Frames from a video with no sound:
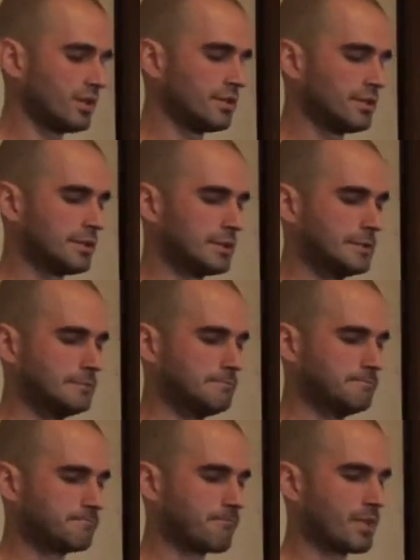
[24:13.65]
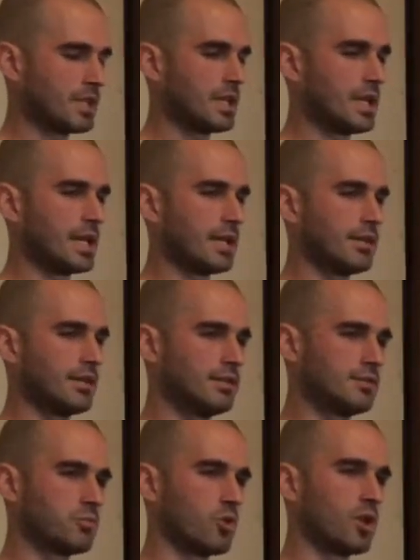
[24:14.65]
and uh, uh,
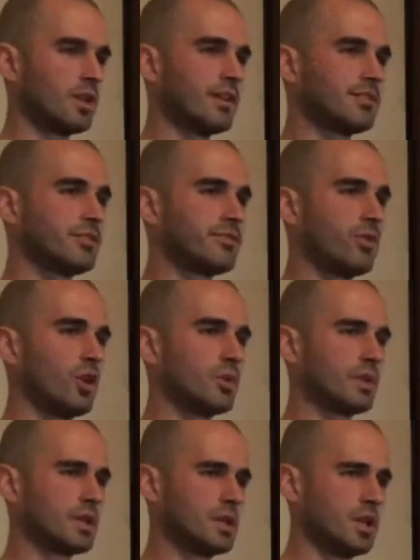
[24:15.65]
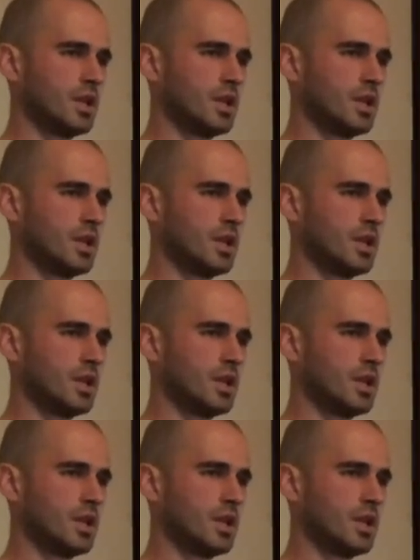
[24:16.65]
it's more or less the following.